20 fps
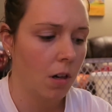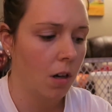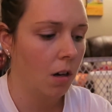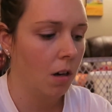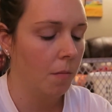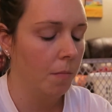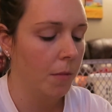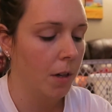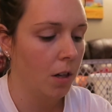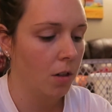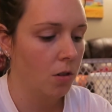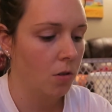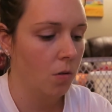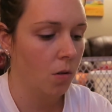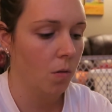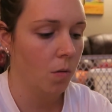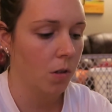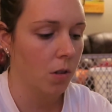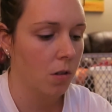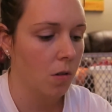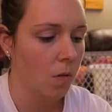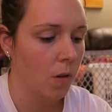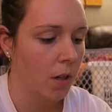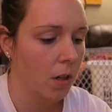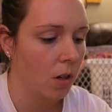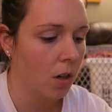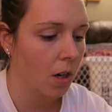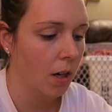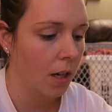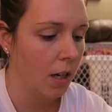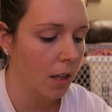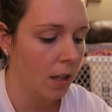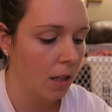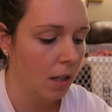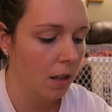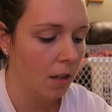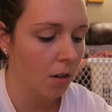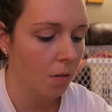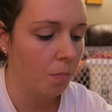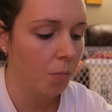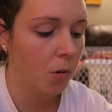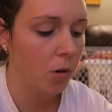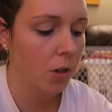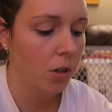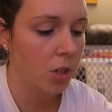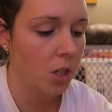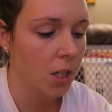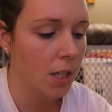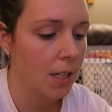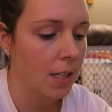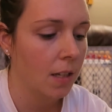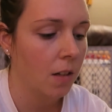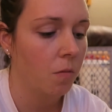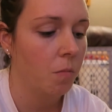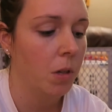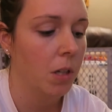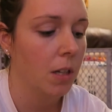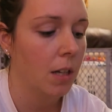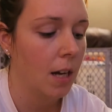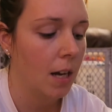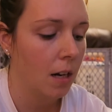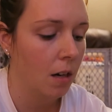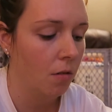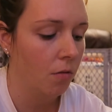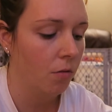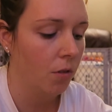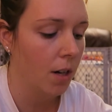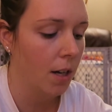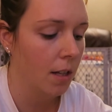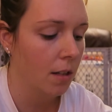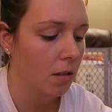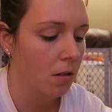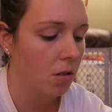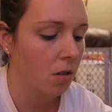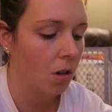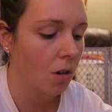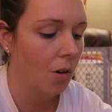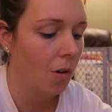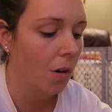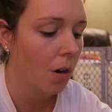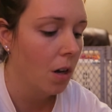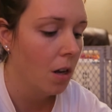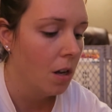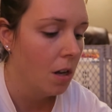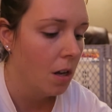I'm not sure what's going on, and then their poor cheeks have been kind of red, so